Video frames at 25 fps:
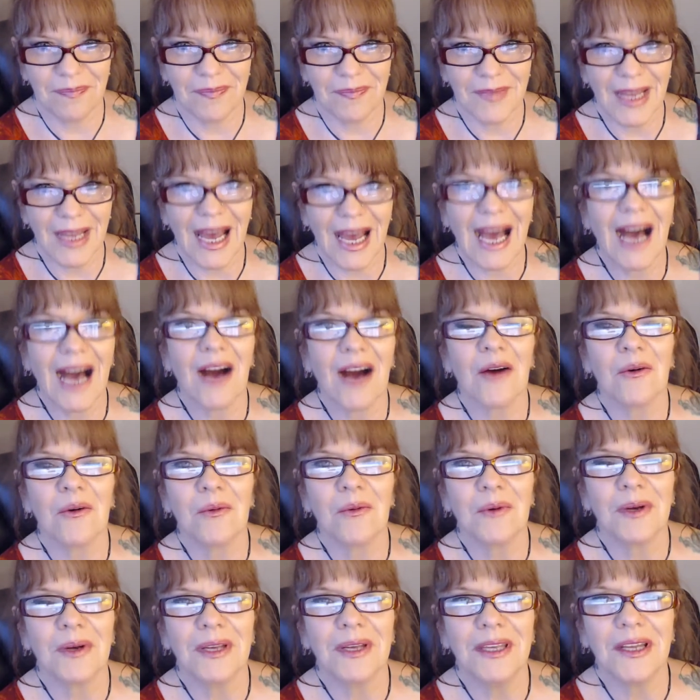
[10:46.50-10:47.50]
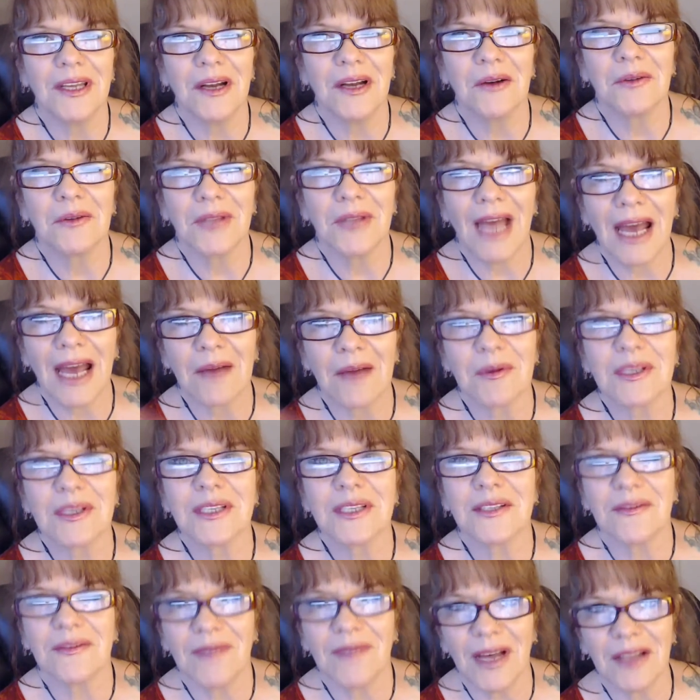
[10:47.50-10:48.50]
how, language
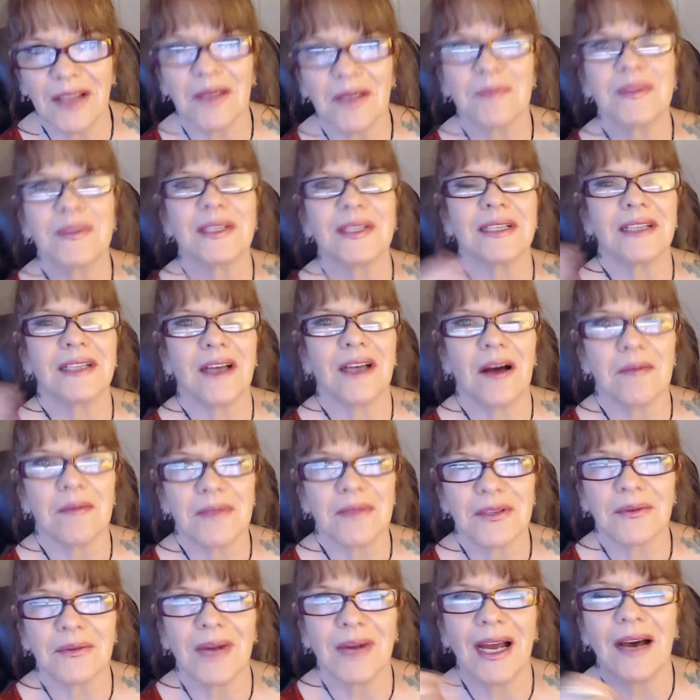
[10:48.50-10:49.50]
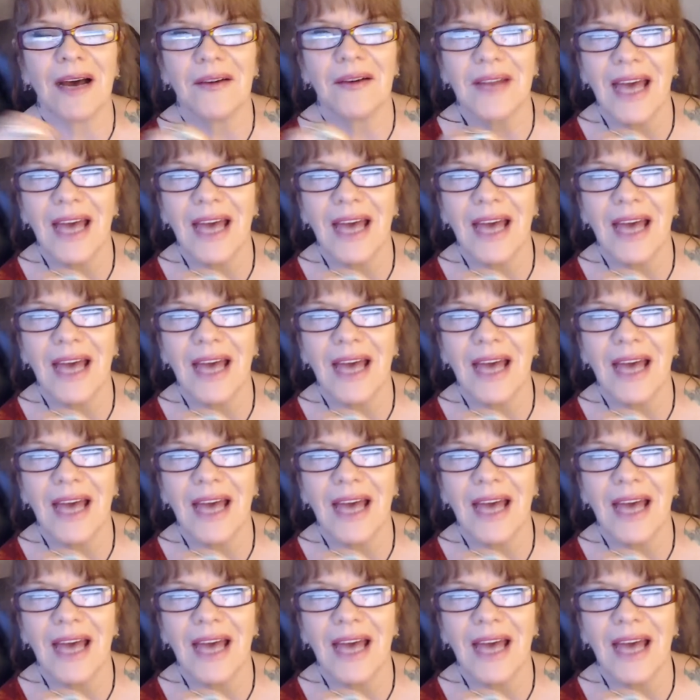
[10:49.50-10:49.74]
develops and comes around,